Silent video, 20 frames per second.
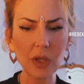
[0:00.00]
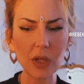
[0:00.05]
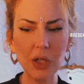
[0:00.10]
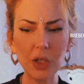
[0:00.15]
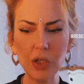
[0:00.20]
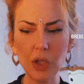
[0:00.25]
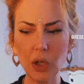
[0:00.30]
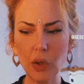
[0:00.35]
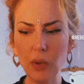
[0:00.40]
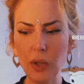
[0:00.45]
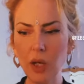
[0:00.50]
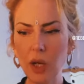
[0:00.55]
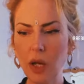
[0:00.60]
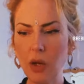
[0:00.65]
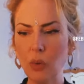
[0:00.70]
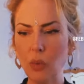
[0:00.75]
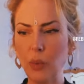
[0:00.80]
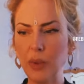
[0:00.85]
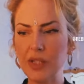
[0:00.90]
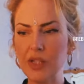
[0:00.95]
You know,
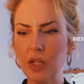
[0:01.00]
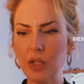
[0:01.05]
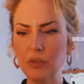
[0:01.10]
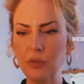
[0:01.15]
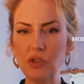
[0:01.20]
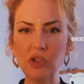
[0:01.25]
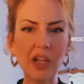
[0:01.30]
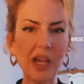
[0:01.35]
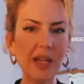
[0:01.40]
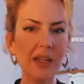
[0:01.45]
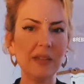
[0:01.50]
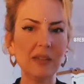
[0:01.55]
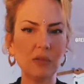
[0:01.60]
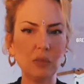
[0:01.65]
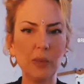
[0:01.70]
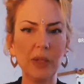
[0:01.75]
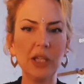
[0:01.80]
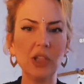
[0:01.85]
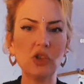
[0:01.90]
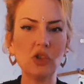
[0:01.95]
we don't
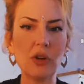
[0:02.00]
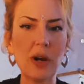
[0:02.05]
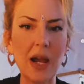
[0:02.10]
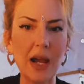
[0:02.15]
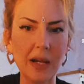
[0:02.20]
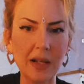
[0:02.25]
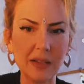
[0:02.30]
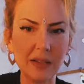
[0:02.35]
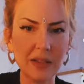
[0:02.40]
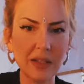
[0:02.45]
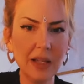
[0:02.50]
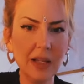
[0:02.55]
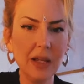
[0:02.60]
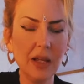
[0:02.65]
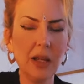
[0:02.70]
chase, we attract.